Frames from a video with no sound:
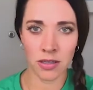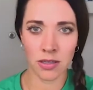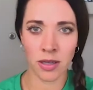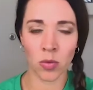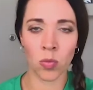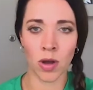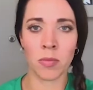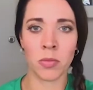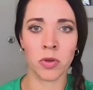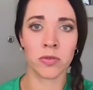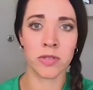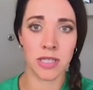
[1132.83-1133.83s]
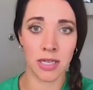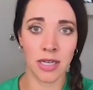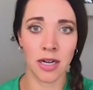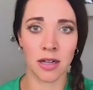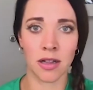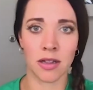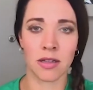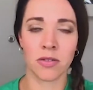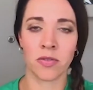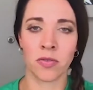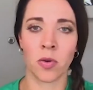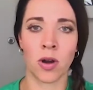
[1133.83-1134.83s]
like what moves the needle
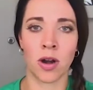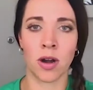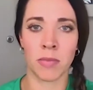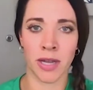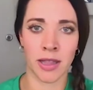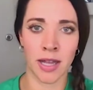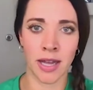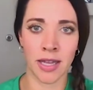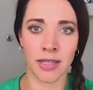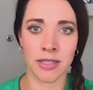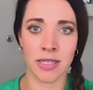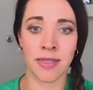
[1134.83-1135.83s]
for my clients.